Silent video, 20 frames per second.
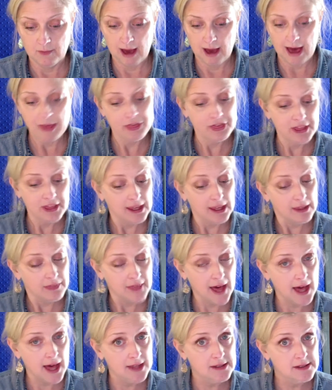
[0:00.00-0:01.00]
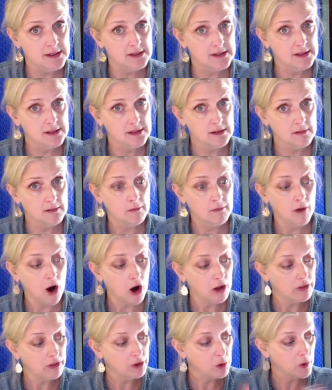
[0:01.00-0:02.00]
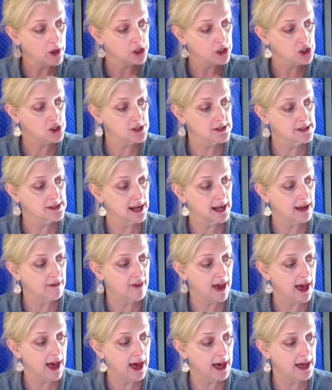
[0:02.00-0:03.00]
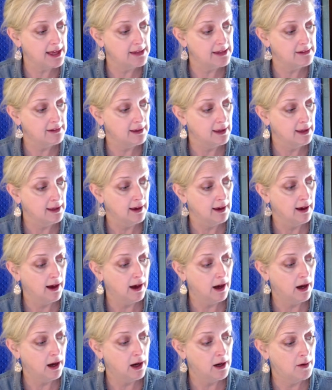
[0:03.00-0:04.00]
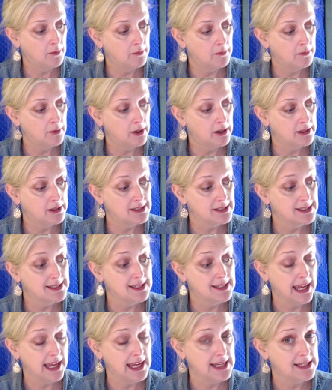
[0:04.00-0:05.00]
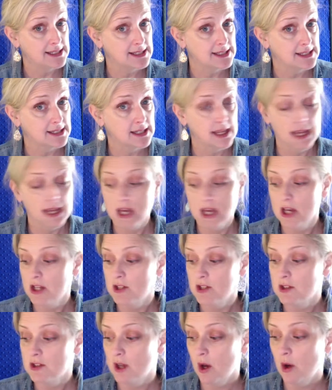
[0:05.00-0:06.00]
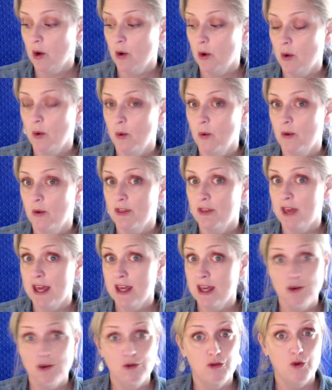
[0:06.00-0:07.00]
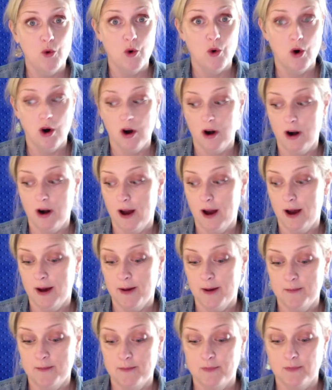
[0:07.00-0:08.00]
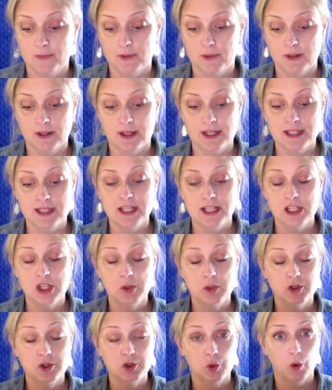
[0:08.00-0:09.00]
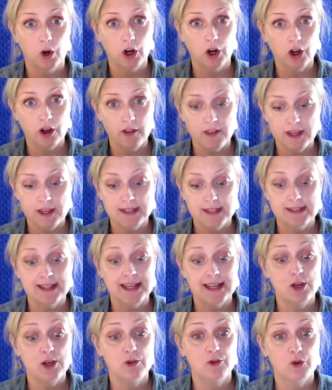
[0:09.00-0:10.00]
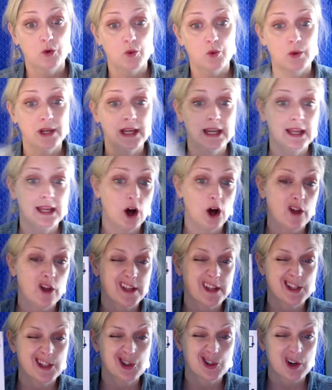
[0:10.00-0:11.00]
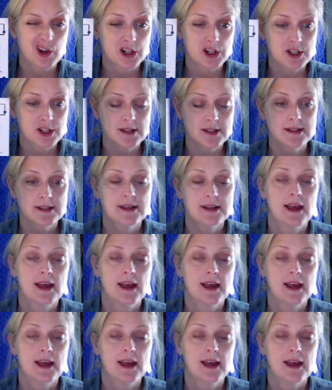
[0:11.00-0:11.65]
think that's all the questions that I've had to date. So thank you for continuing to work on this. Thank you for reading all the instructions